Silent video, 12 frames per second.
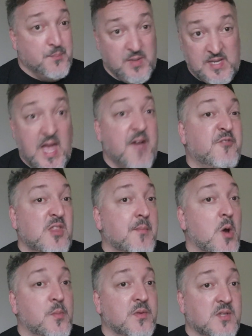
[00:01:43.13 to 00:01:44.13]
But yeah, for the
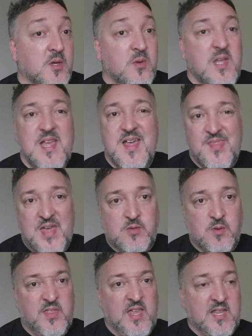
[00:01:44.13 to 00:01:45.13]
moment though,
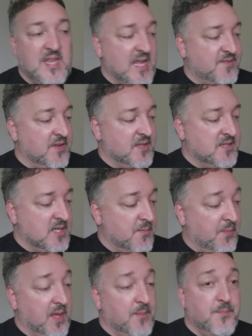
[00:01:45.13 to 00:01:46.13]
that's what I think the next figure is going
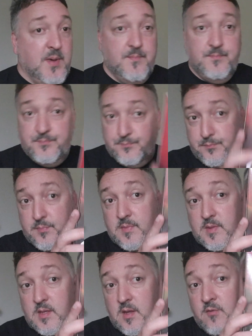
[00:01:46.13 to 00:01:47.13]
to be. But
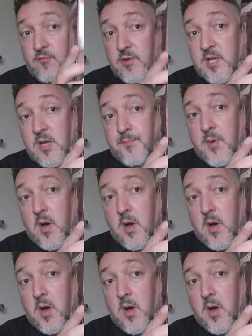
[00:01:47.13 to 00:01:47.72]
really good